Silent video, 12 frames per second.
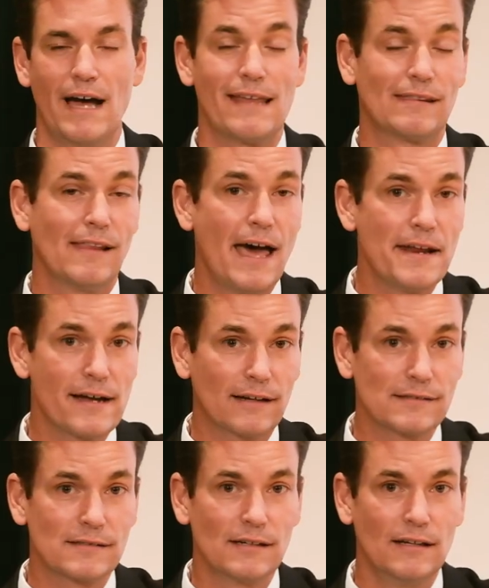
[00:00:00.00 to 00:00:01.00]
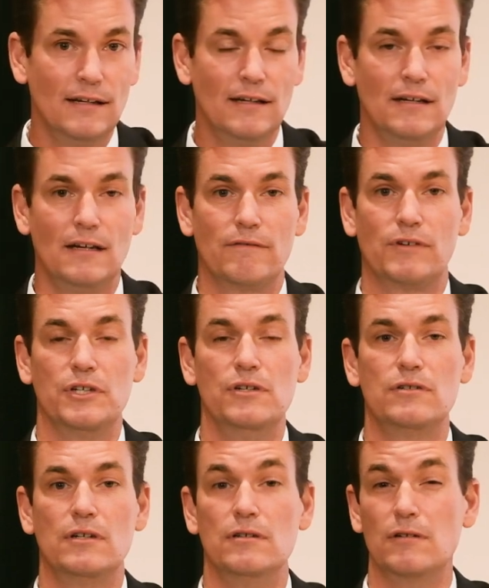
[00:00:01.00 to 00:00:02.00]
athletics, for you
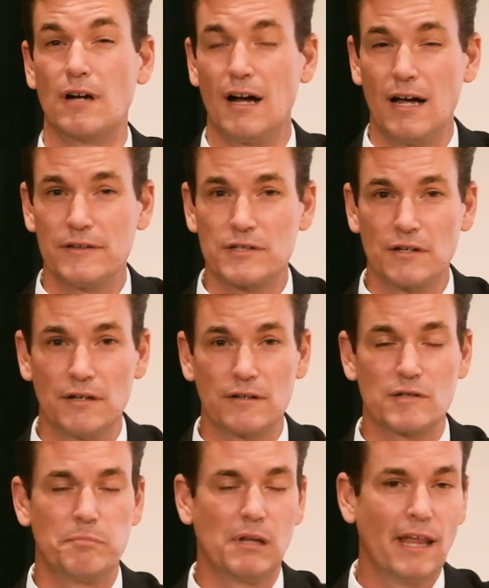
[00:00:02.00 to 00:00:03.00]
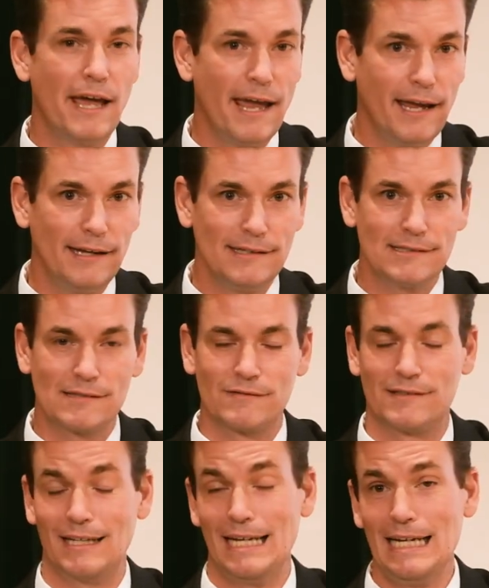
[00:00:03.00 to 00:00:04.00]
to do concerts, plays,
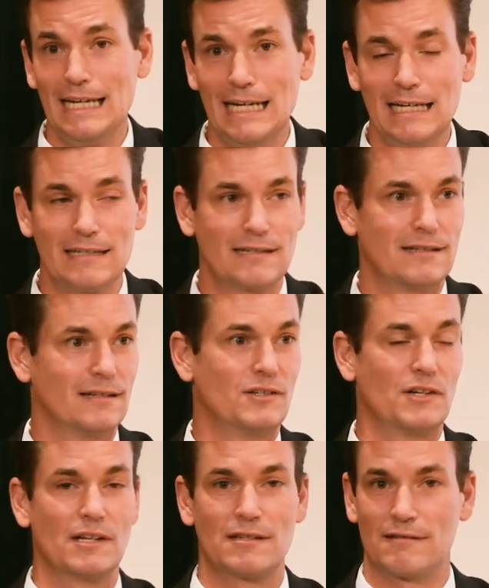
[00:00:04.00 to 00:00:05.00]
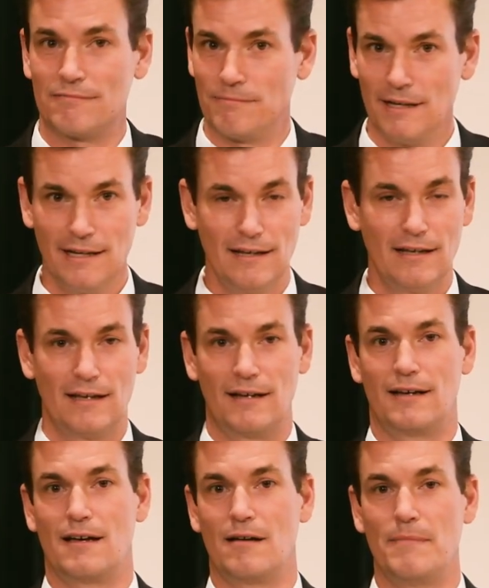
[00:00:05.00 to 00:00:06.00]
to eat, to just
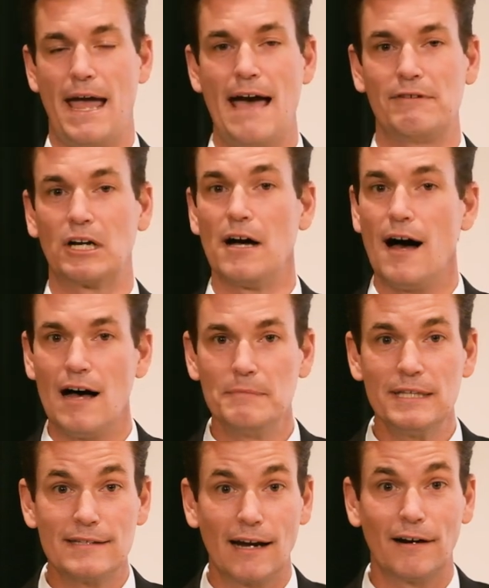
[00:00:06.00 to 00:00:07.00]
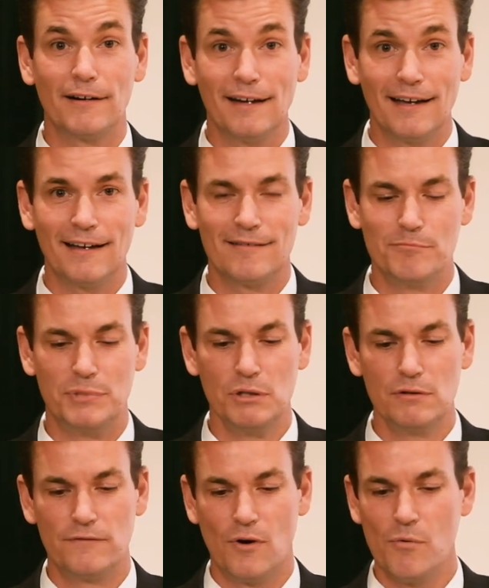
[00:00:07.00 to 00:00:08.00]
um, have a commons area,
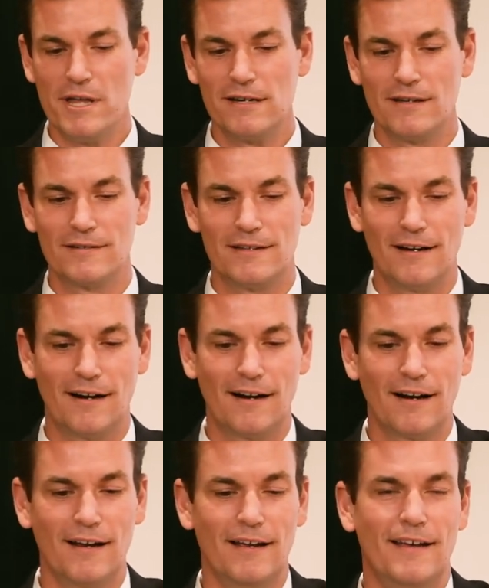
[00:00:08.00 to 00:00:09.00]
beautiful windows there.